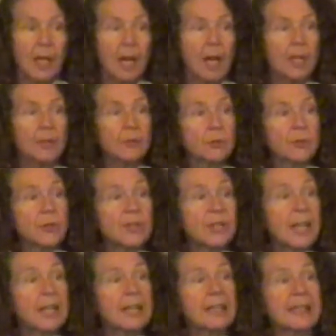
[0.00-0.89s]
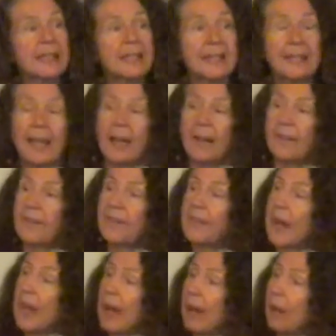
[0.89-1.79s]
understanding
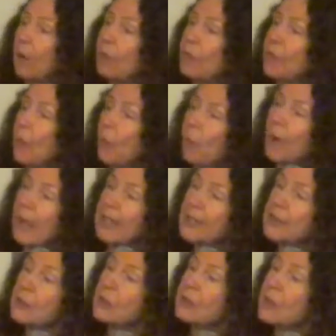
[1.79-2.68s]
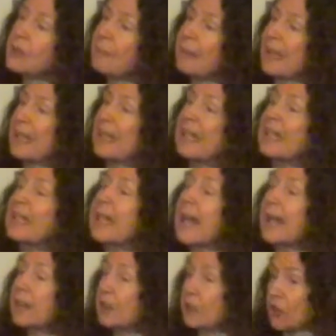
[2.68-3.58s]
that the way students make
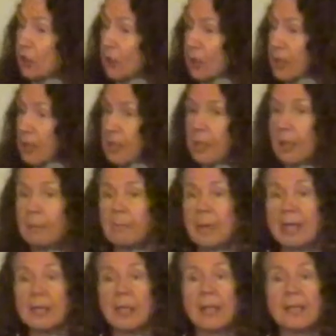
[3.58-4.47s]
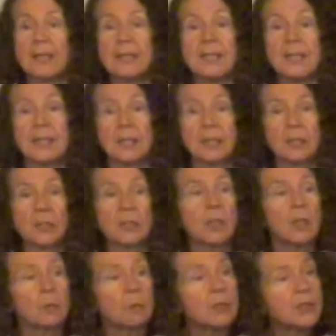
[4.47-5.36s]
connections among ideas,
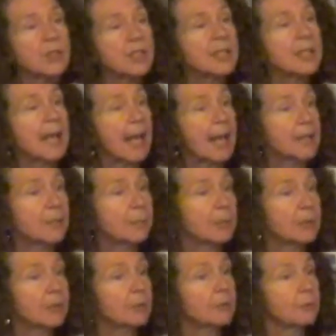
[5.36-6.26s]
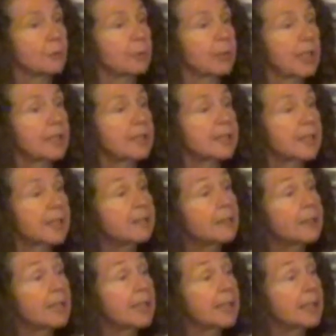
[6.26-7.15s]
which is an aspect of
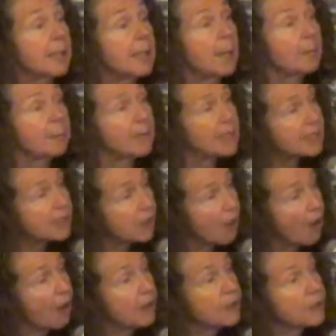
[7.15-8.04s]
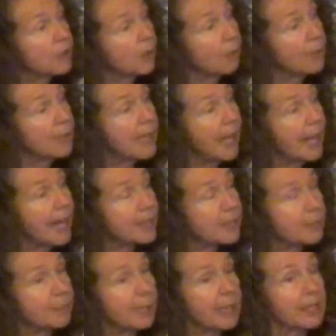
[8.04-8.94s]
creativity, but it's also an
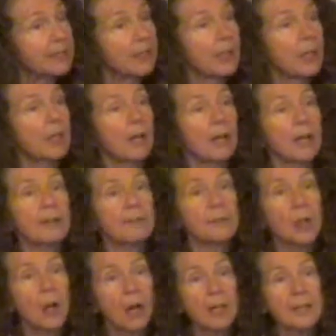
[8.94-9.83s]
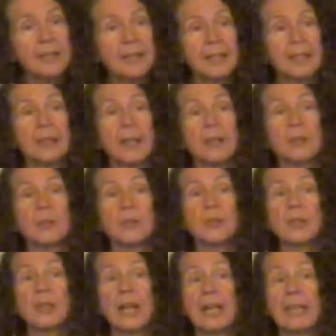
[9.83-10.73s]
aspect of content
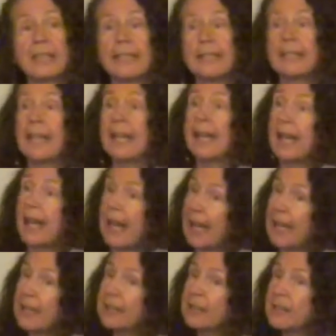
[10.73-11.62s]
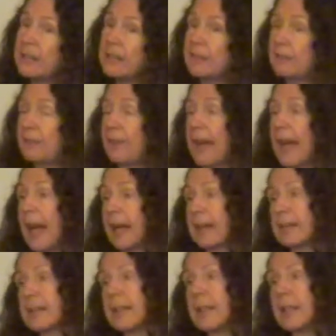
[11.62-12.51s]
understanding, and in
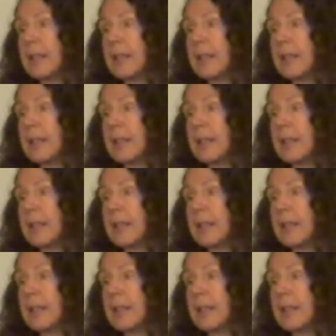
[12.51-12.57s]
fact,